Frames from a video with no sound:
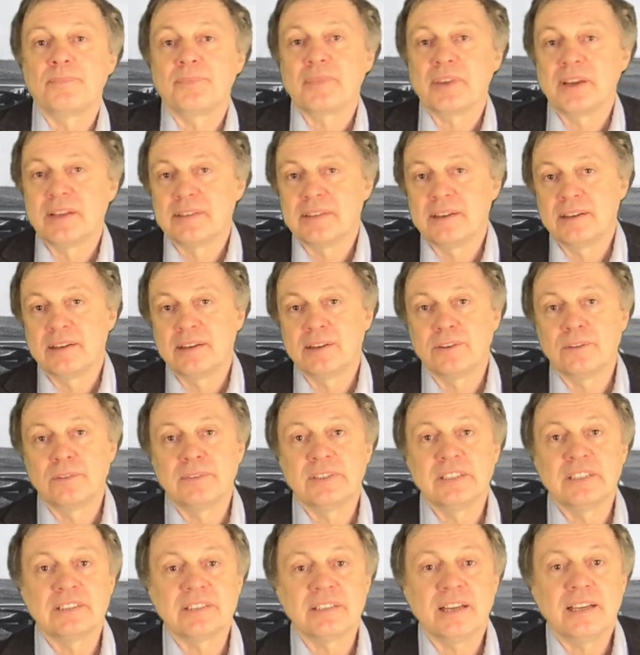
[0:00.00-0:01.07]
And then I
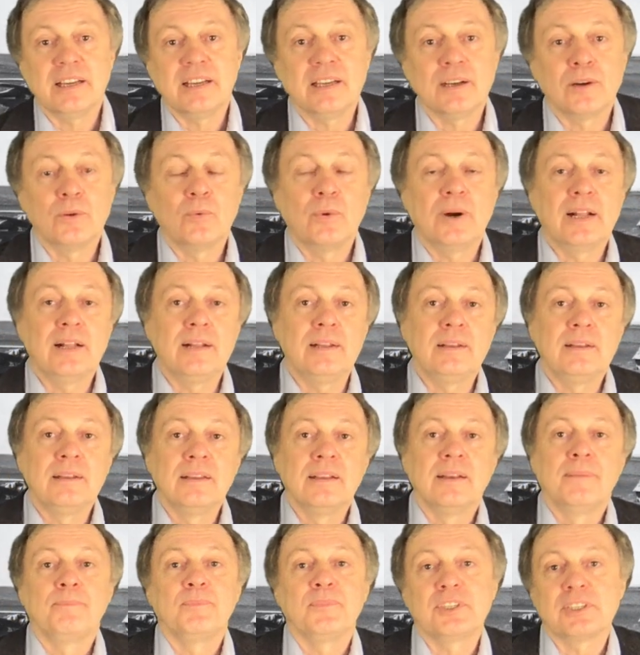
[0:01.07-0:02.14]
always say, well,
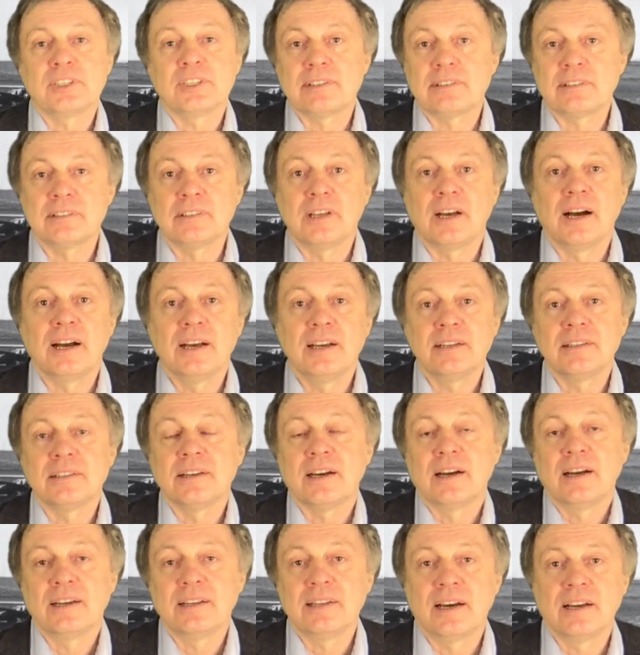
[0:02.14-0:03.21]
just try it,
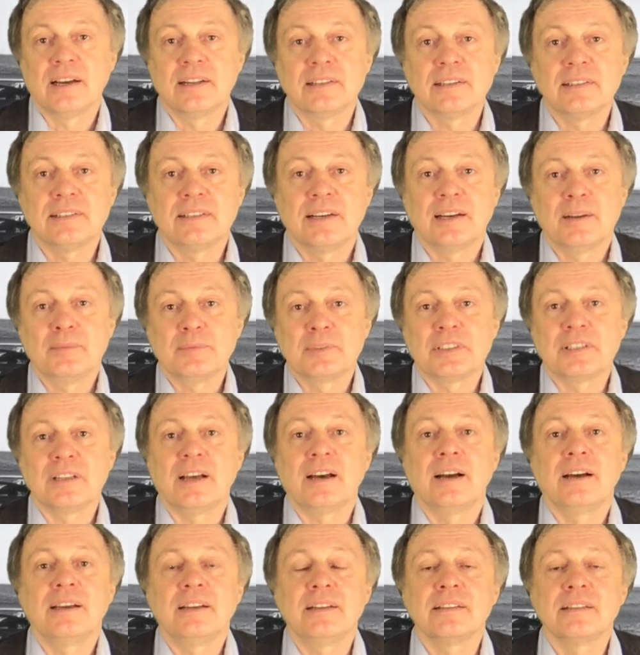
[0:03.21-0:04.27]
try it a hundred times,
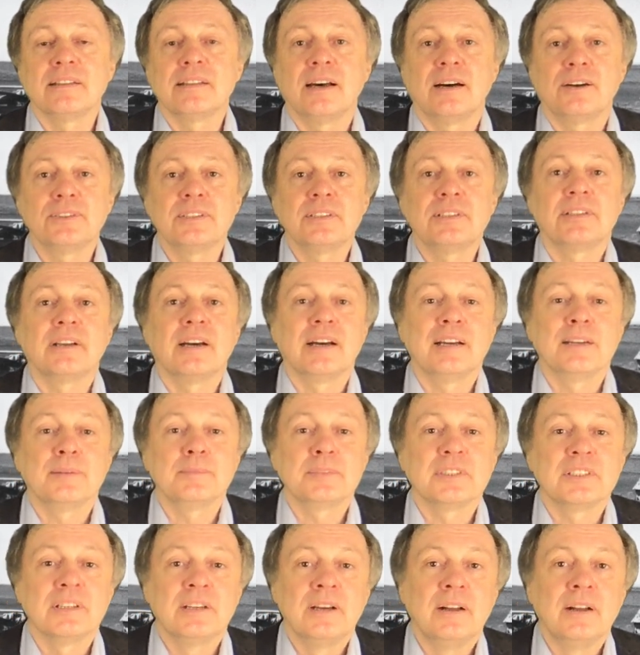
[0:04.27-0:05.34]
try it a thousand times.